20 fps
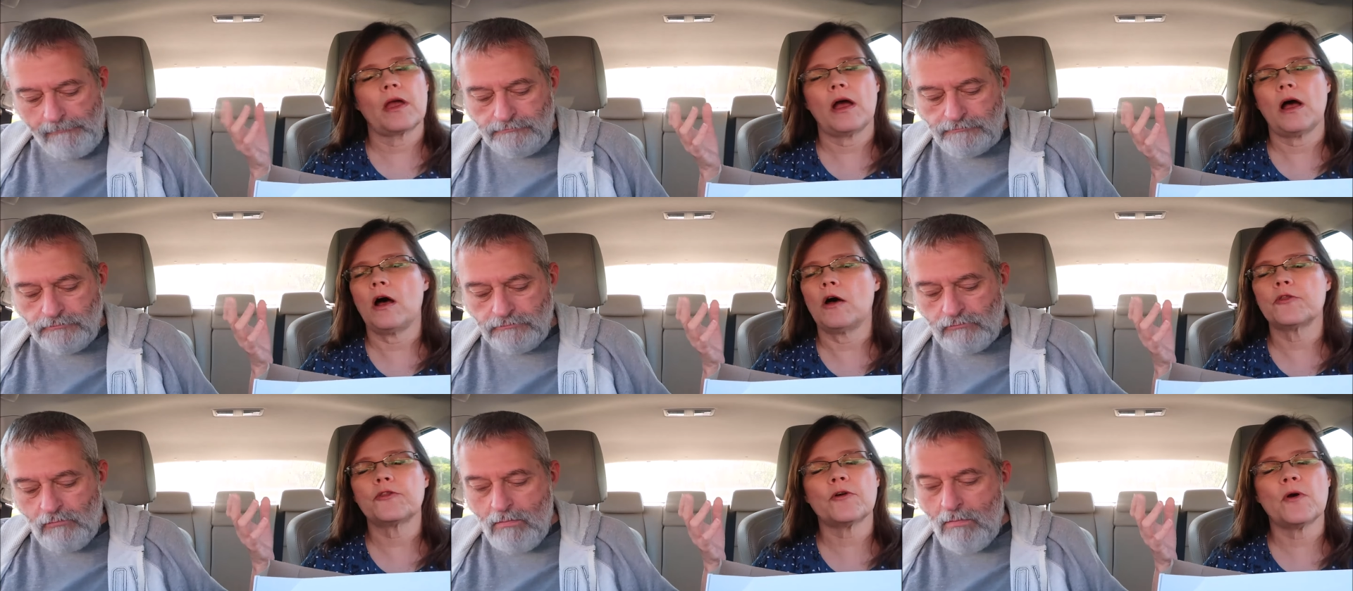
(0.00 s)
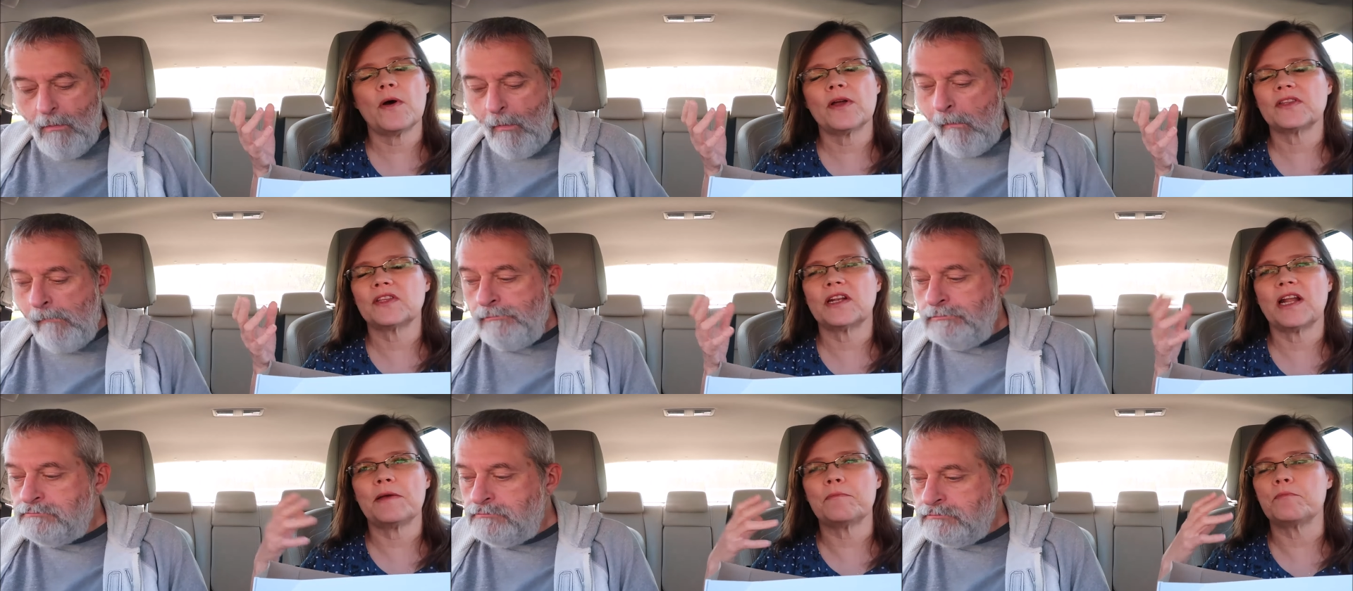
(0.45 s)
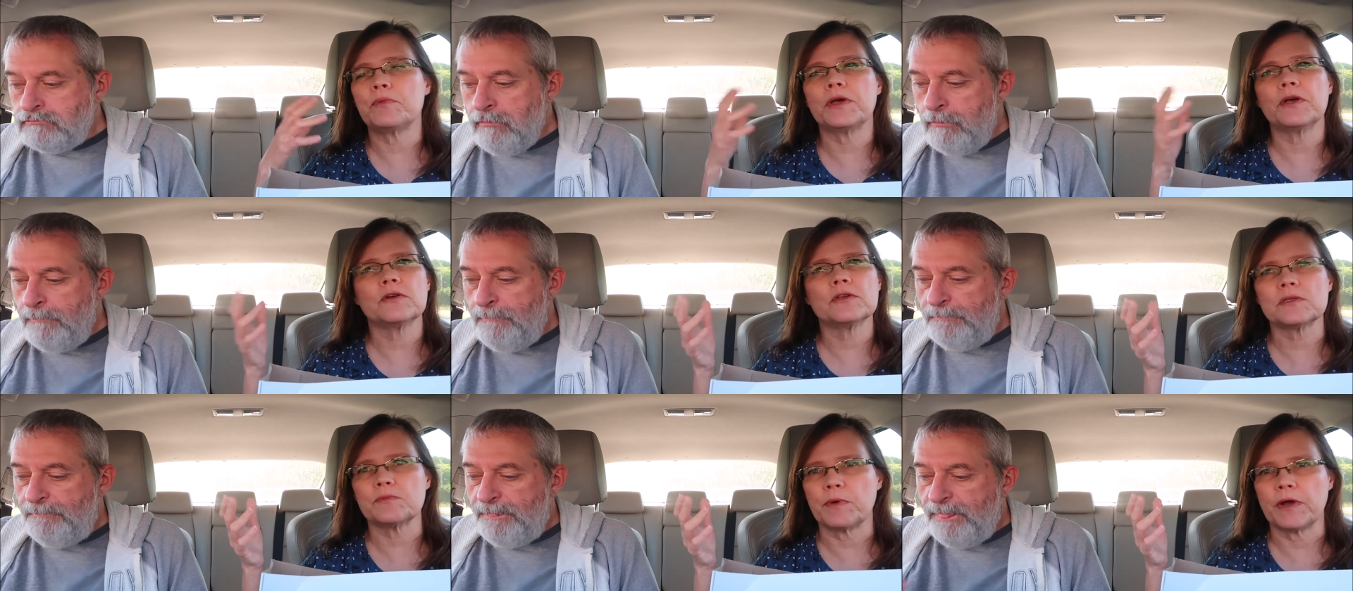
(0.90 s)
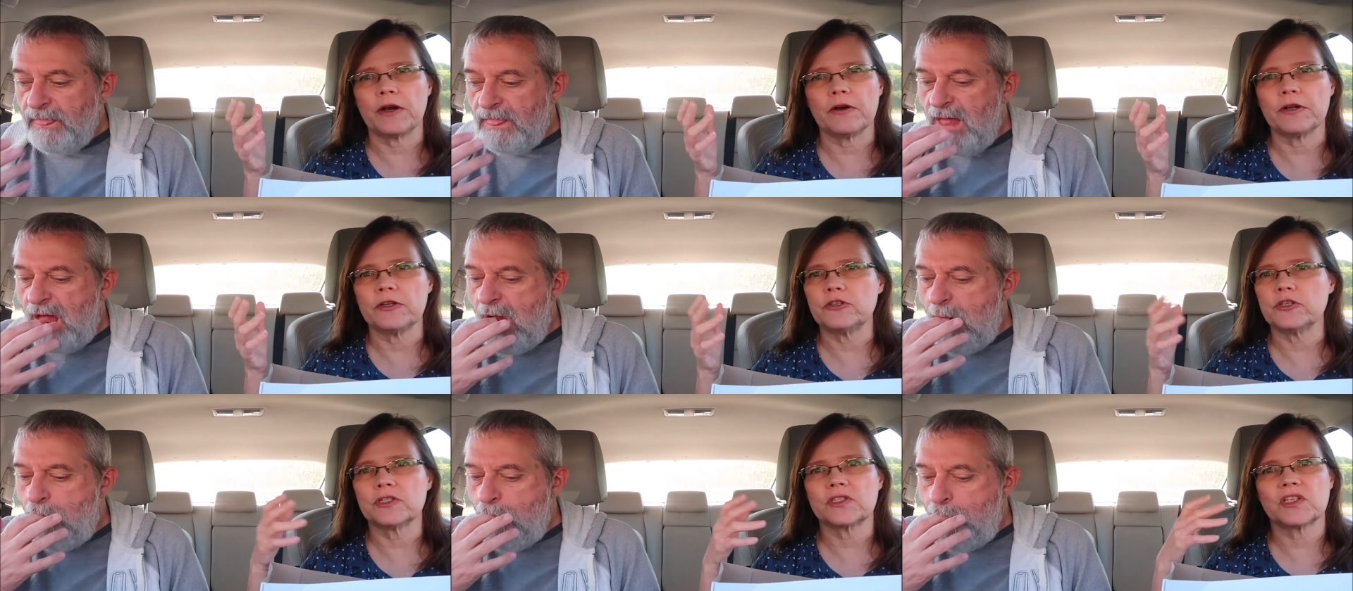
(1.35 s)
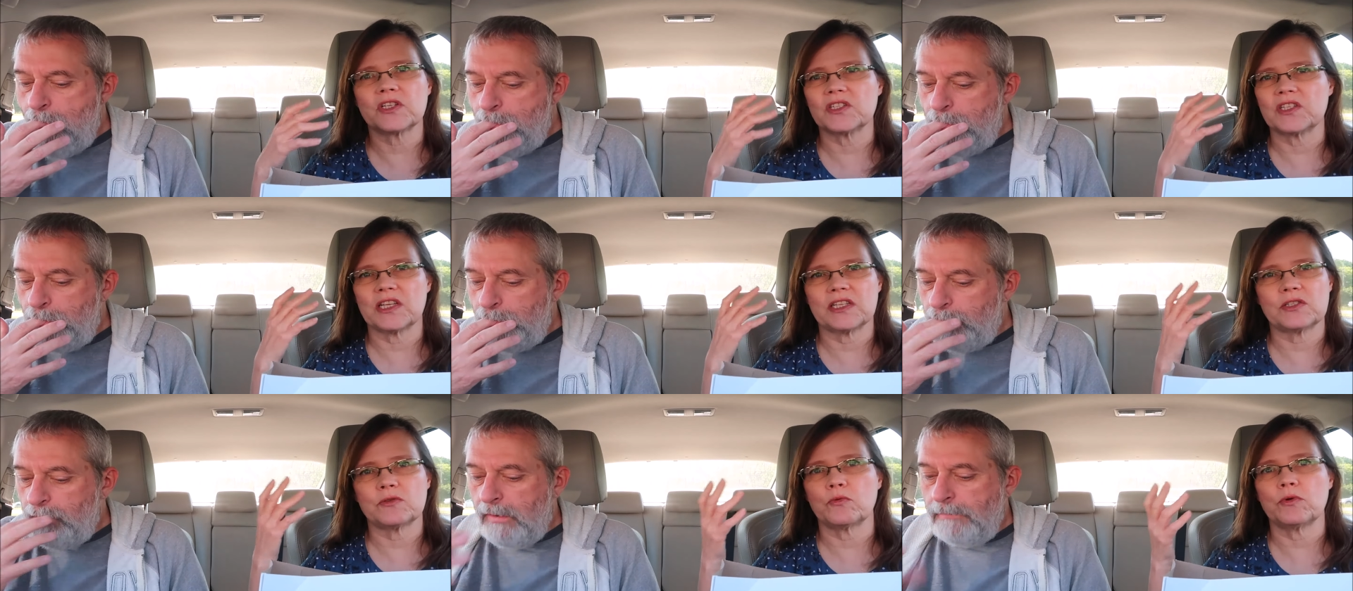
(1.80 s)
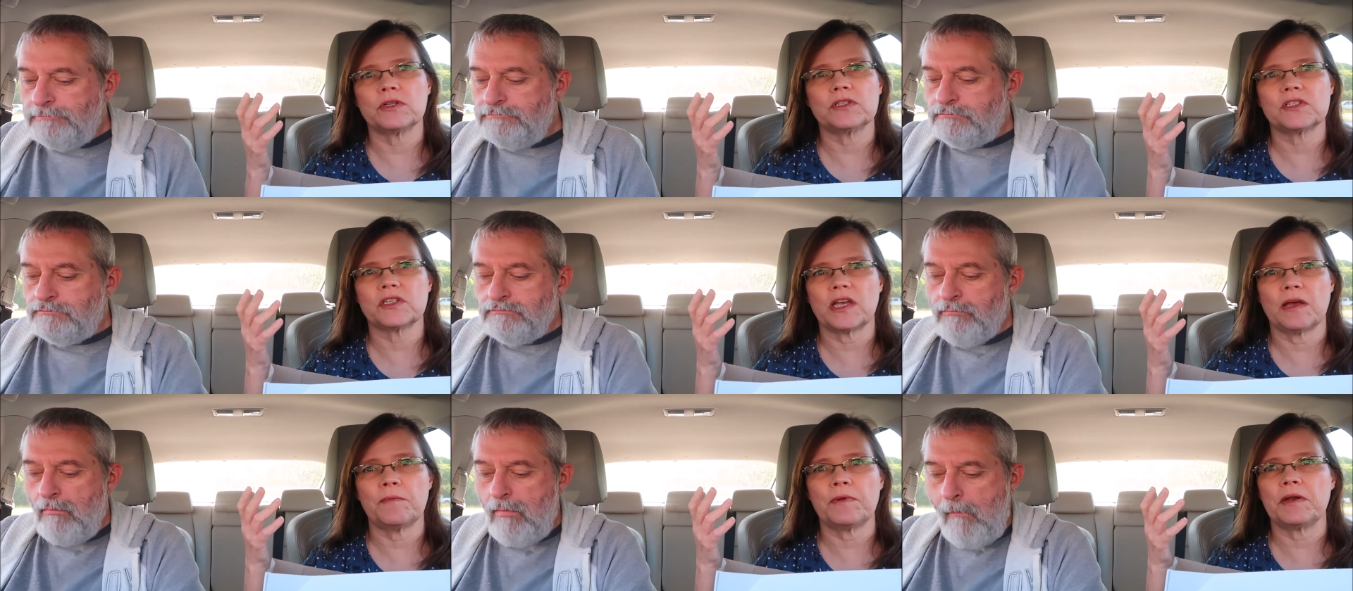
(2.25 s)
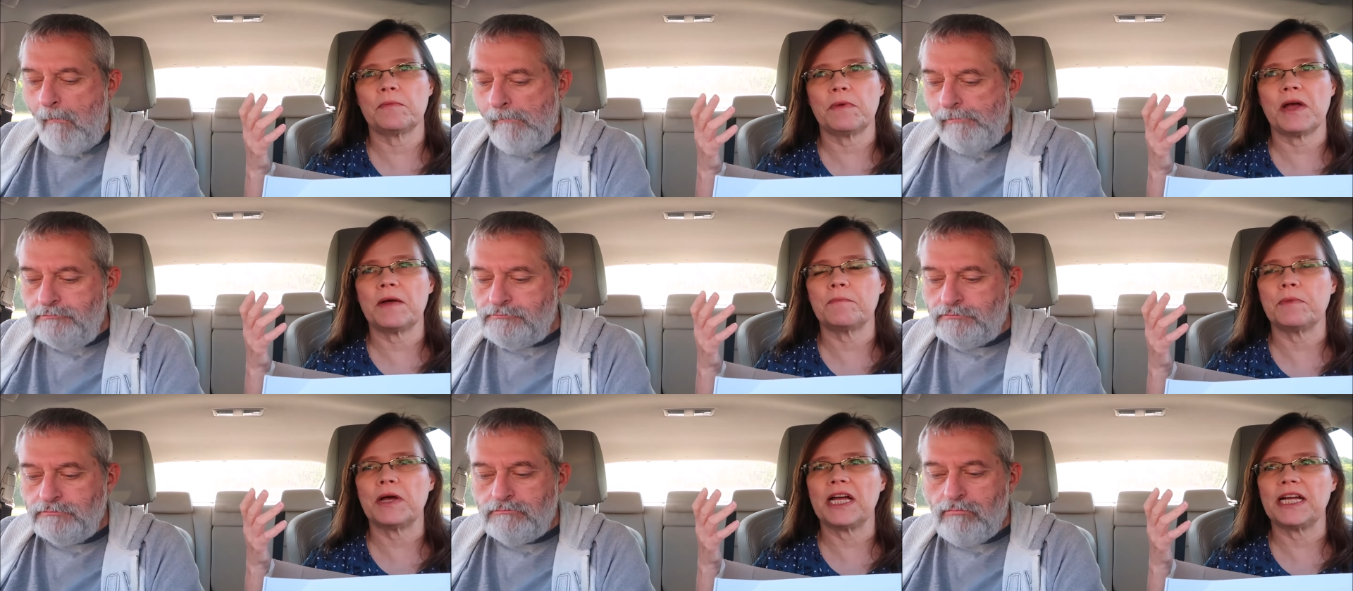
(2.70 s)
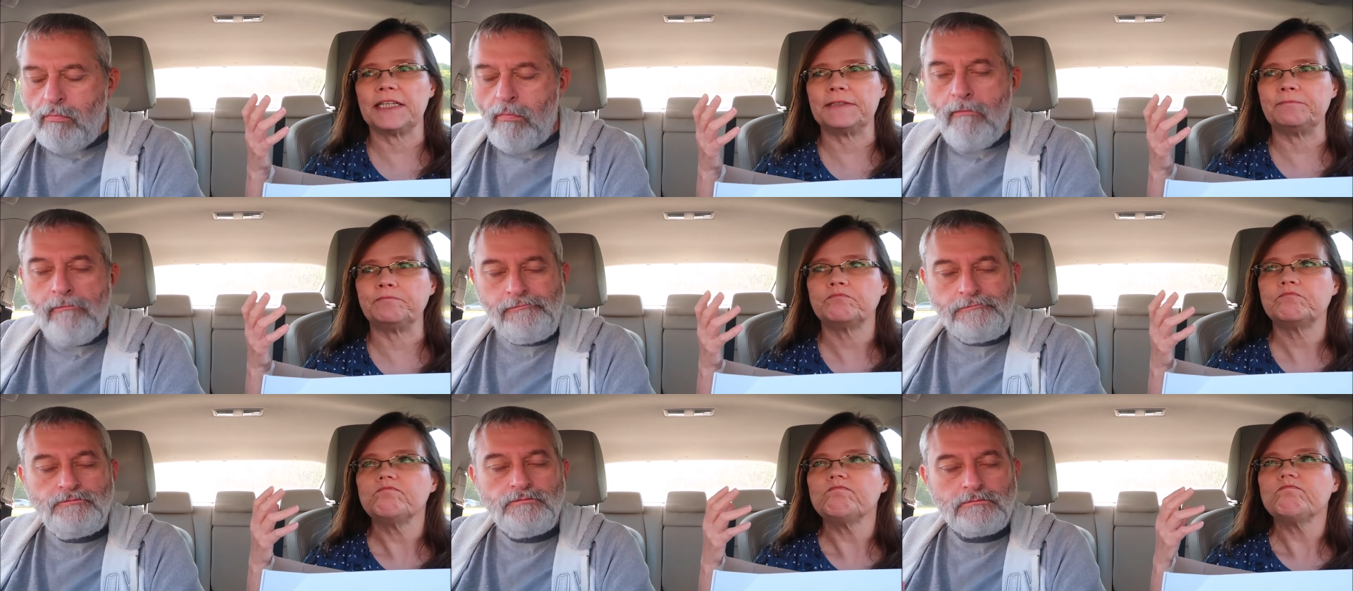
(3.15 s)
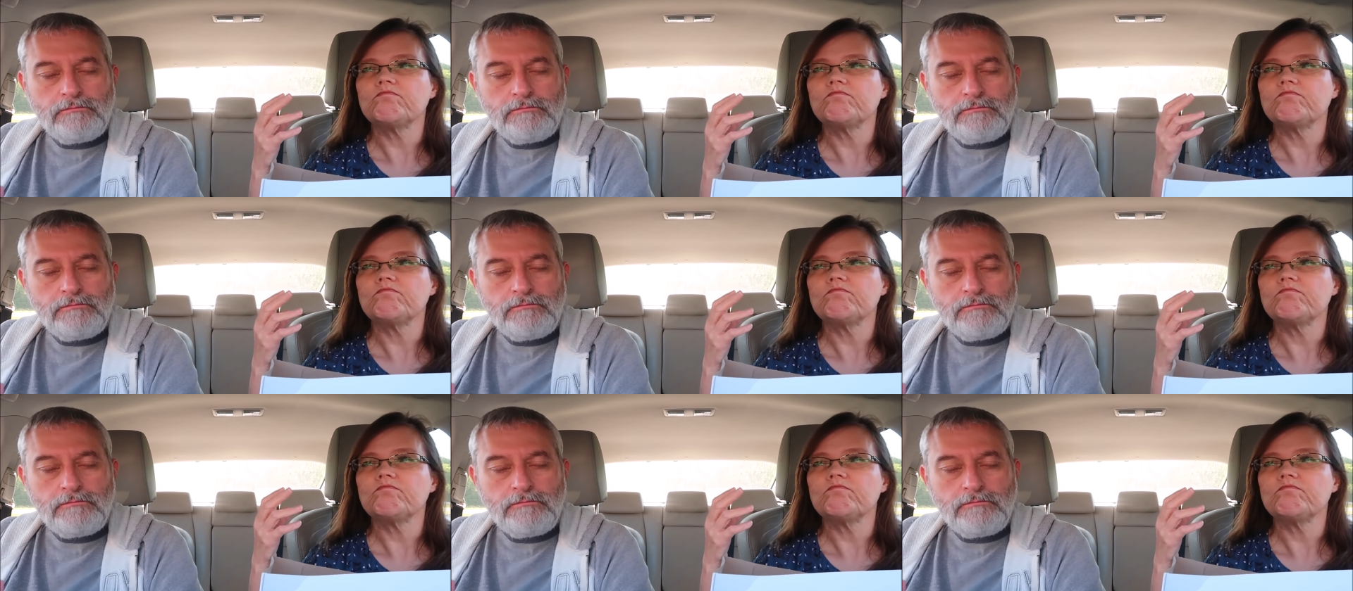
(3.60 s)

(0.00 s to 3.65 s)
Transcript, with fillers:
Speaker 1: I'll throw out the name Pillsbury just because that's what's coming to my mind.